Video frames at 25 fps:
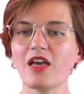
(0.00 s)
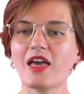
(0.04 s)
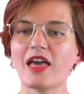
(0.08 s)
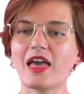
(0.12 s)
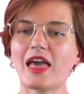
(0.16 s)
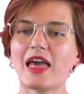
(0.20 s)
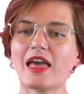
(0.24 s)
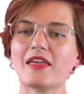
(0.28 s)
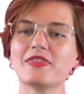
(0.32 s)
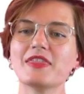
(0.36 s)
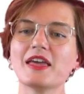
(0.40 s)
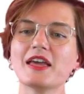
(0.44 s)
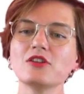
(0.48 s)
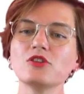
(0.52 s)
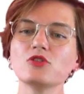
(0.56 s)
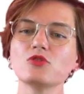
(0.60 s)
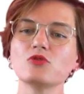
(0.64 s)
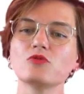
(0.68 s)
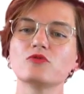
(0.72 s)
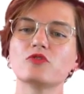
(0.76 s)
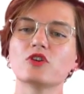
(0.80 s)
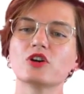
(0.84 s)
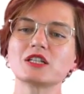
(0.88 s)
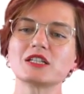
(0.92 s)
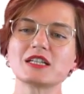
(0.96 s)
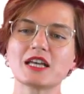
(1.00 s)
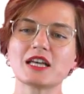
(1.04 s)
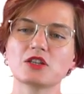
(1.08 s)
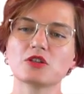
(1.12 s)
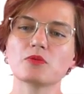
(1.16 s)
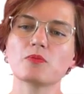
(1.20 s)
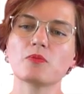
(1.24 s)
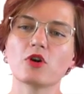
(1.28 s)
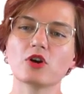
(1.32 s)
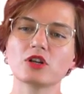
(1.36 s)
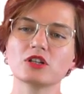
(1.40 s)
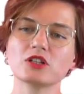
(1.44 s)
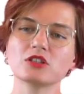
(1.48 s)
And then you want that
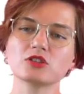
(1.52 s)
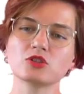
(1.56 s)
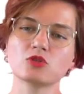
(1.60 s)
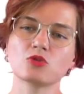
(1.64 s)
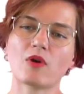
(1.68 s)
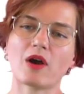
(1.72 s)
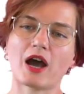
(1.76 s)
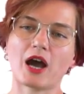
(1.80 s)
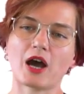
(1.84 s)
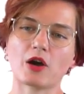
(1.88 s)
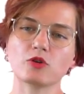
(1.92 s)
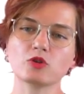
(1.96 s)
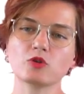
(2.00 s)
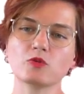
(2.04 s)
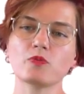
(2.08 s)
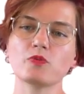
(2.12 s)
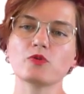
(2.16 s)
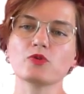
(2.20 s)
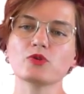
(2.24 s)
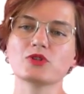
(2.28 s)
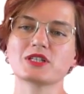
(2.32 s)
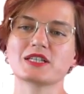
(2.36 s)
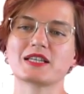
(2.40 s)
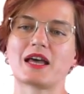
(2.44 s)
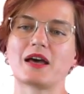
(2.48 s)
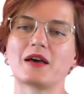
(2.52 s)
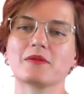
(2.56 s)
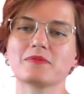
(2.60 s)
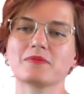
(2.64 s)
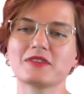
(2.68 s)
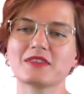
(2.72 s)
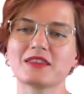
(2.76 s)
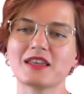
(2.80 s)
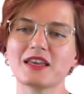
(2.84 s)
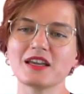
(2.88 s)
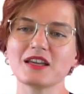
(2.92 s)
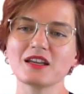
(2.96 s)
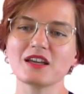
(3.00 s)
model to output
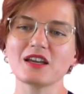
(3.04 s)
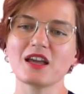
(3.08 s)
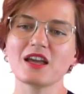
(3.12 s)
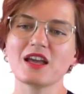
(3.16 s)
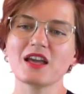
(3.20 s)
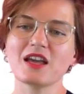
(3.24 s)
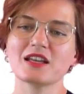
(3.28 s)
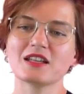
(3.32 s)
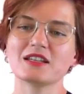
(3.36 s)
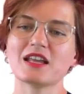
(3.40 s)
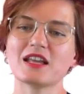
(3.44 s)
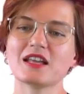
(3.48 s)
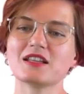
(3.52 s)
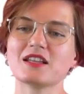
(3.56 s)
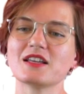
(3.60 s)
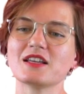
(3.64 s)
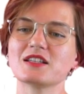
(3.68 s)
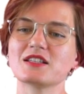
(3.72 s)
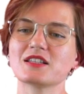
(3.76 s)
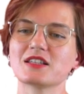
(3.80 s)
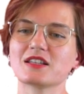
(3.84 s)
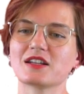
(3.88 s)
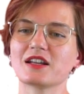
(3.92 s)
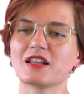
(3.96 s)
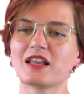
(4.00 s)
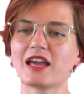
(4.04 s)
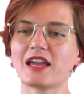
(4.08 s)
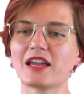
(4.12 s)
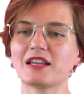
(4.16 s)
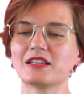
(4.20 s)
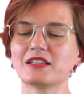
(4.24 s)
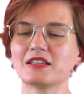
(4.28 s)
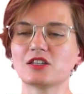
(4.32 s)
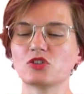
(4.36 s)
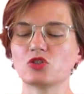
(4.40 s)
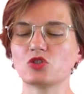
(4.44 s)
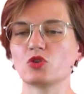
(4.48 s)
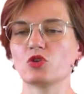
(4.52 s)
something that is
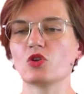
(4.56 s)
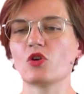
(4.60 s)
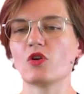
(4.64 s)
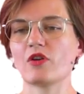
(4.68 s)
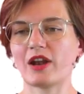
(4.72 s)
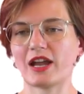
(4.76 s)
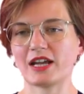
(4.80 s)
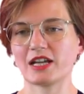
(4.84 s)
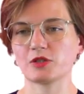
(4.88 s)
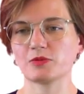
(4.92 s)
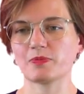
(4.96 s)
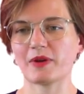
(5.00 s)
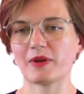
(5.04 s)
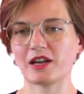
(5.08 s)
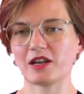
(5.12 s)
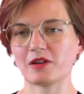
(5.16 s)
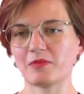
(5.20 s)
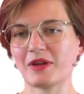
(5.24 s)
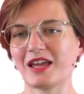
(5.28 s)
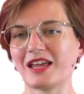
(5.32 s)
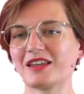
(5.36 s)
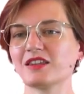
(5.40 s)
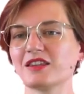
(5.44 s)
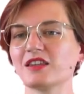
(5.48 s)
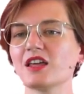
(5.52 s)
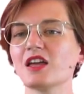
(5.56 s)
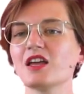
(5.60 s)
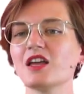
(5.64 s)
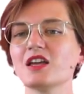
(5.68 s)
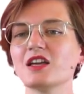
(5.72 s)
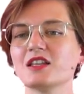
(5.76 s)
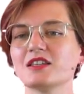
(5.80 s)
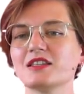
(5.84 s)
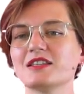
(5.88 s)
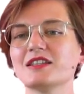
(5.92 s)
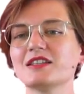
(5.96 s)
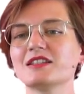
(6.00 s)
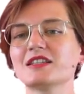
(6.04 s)
related to your experiment.
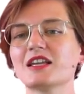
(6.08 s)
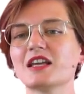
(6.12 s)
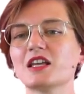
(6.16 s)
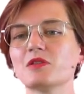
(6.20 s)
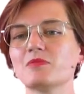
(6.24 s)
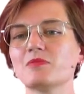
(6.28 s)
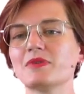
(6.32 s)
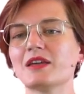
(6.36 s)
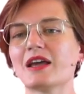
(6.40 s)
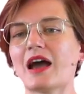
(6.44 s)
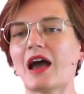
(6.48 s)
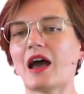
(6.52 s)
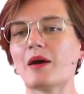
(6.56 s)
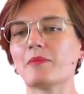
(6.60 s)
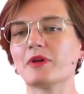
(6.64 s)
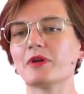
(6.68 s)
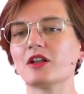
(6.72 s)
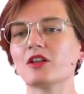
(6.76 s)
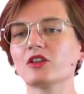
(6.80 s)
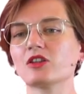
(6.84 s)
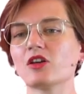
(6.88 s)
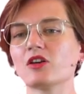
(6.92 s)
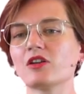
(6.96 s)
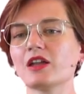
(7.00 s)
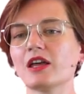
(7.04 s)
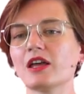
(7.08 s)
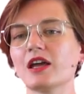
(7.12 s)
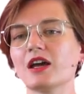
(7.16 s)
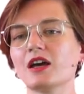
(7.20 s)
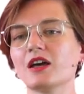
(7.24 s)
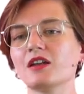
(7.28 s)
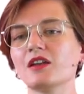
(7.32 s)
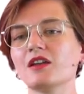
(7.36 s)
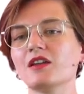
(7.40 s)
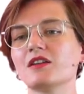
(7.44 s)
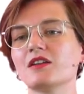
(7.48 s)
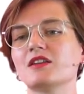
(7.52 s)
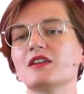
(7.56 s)
This can be a
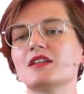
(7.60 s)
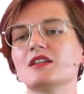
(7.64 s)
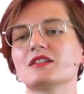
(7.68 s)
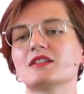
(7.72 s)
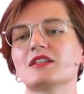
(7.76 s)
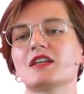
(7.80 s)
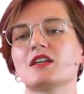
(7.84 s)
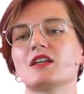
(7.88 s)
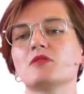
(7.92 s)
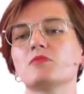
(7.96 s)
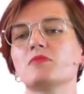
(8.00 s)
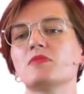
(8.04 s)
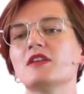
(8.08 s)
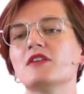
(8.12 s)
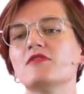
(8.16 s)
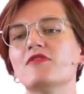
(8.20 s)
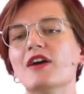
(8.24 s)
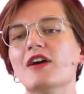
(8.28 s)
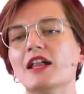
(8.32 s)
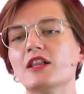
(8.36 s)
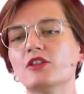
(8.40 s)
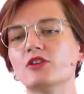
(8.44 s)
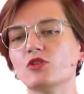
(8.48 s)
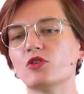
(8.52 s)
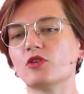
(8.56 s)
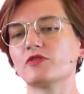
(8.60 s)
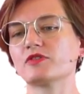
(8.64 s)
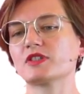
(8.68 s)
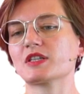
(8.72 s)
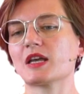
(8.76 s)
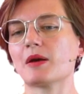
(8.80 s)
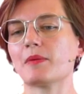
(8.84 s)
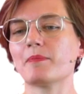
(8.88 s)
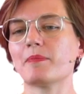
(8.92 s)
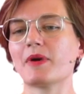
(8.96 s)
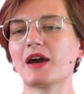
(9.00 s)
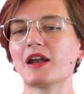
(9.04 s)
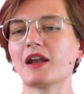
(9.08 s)
Hamiltonian, this can be value of
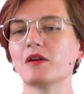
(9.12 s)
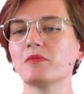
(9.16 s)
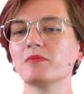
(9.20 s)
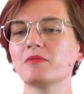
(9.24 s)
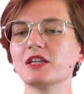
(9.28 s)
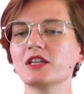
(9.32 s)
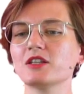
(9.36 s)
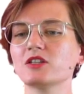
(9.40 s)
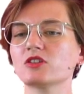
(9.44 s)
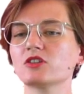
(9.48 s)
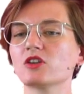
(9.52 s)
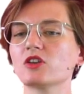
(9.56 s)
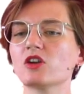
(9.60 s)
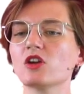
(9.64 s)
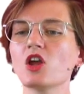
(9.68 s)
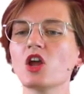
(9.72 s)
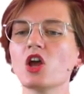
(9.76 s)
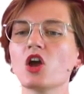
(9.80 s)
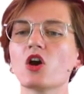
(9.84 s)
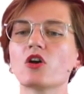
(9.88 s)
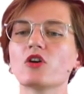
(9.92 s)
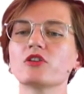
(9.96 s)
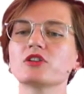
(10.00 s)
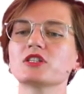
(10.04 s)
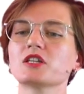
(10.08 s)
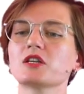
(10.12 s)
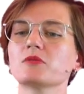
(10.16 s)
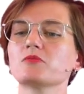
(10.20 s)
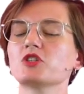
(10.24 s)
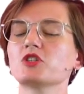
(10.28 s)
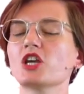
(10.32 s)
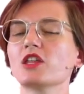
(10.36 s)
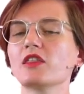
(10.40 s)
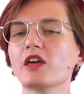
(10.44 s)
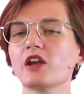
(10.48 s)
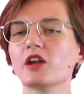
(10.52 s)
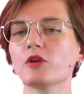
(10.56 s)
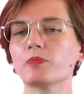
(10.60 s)
some parameter, or some
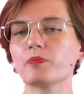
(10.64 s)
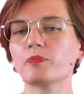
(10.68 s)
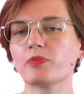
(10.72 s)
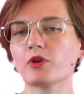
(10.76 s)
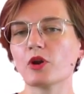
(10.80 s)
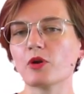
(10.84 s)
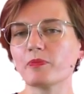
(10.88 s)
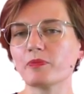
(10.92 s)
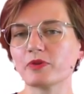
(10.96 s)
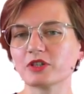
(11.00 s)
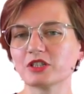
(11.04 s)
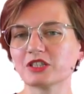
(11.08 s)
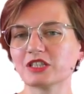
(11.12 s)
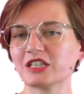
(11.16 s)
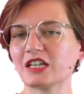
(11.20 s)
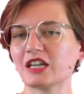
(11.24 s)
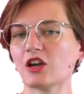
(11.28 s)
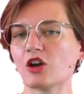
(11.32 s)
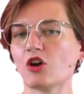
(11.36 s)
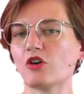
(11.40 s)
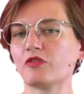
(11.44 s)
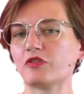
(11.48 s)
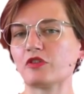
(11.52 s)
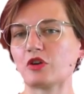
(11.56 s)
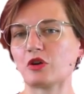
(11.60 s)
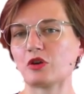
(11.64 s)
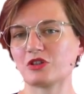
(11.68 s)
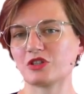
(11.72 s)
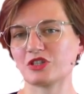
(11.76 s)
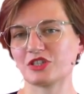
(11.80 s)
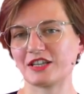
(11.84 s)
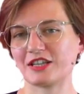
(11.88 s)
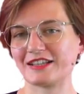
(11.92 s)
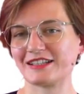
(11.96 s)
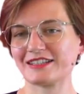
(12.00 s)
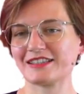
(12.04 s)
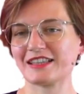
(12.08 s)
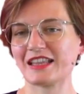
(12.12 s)
general property of your
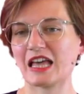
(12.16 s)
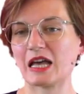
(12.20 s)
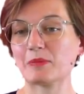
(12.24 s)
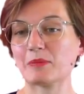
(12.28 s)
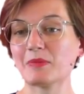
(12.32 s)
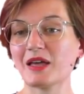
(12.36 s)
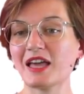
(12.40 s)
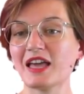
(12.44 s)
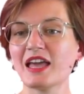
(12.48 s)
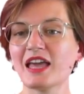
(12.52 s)
system.